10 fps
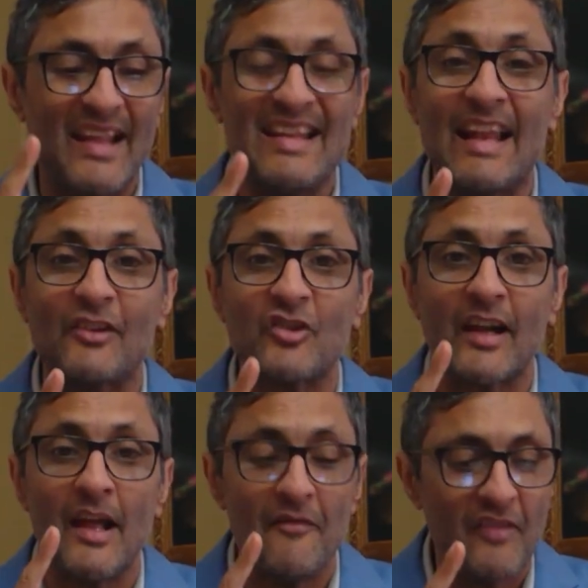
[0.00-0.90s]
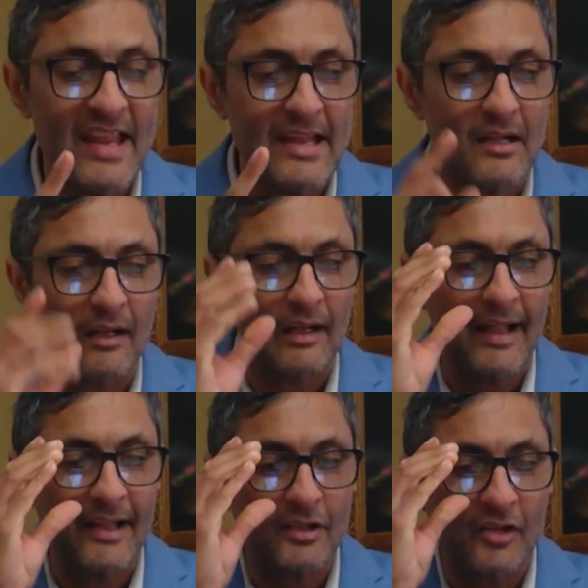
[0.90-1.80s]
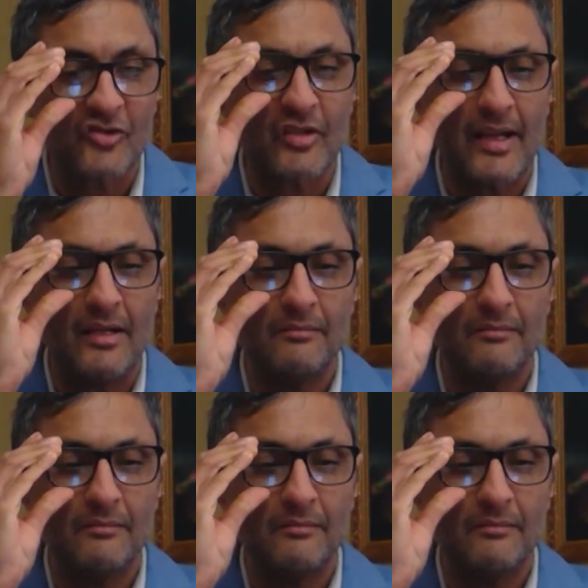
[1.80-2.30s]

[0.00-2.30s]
electric vehicle industry.